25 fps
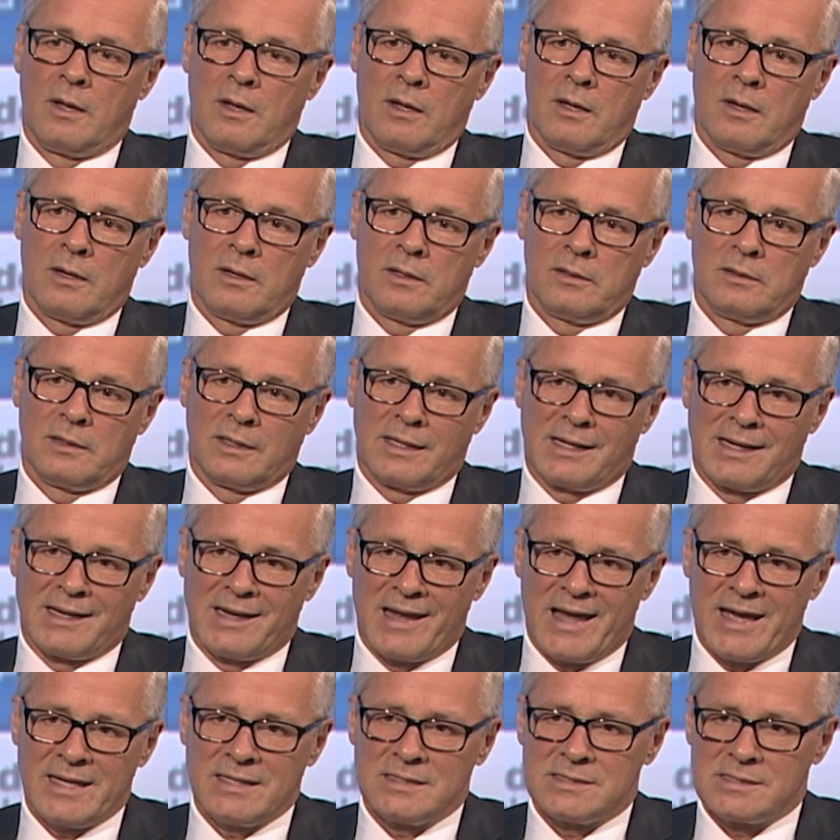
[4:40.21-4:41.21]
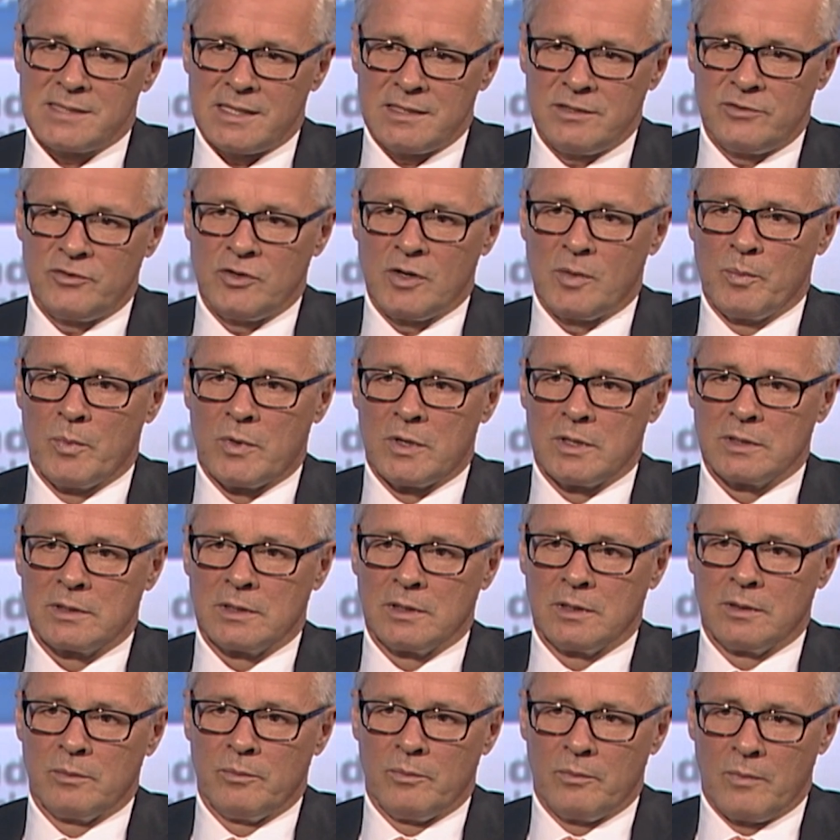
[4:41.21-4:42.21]
The client-centric
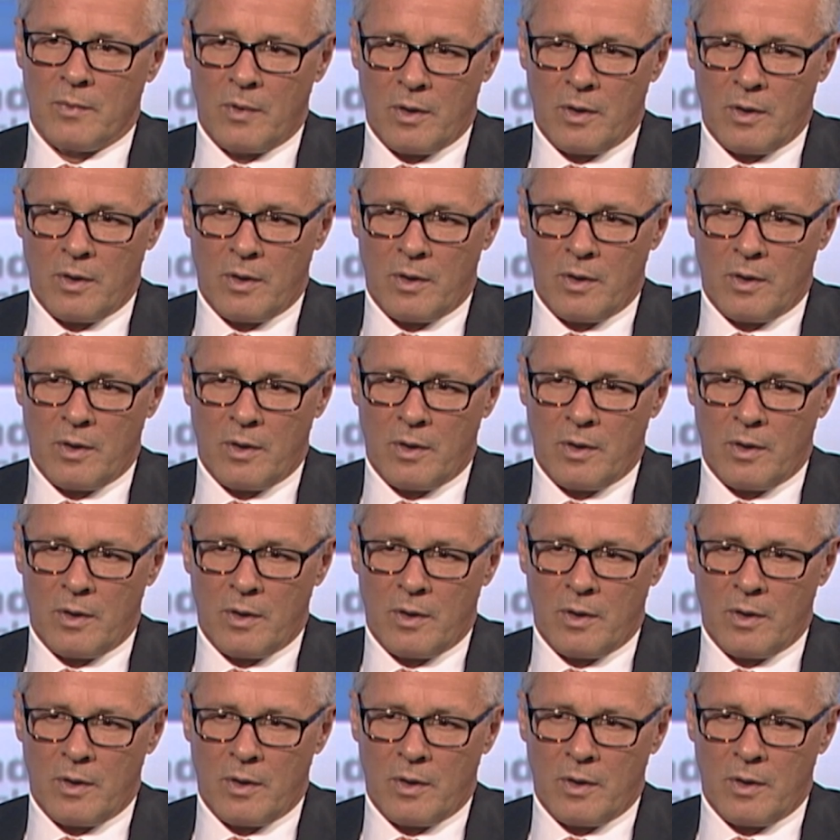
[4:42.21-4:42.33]
model